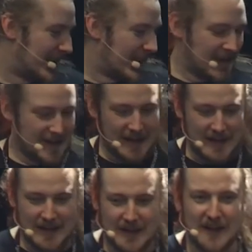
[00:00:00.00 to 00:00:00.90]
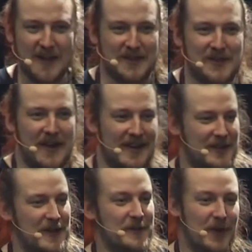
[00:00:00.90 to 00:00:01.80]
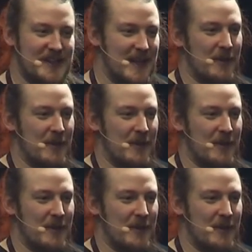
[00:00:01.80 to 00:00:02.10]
nice characters. For example, the